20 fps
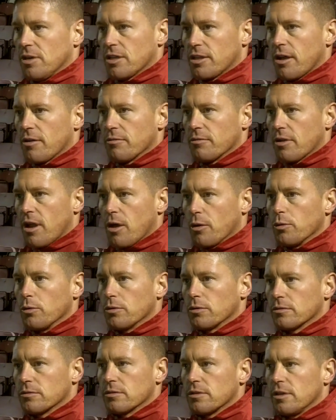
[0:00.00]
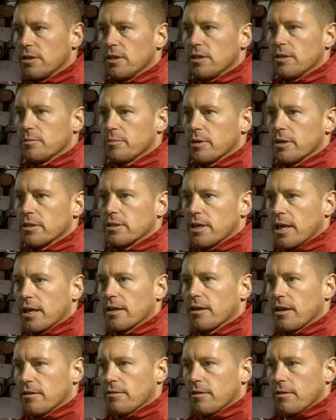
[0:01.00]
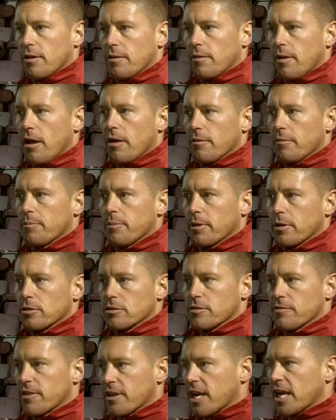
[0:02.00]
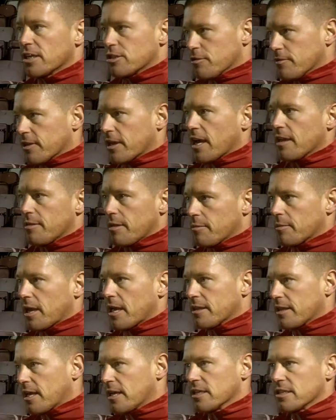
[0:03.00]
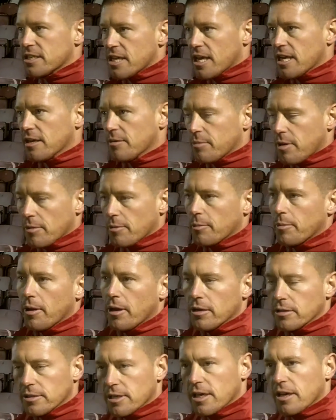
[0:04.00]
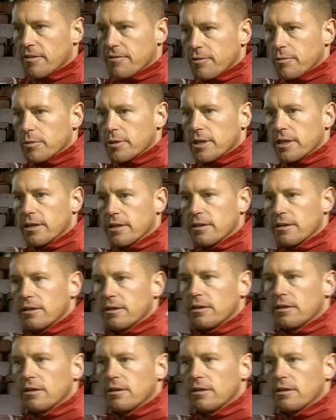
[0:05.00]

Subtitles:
I don't know, but yeah, because of the nature of the game, them going down to 10 and blah blah blah. Yeah, I thought we did.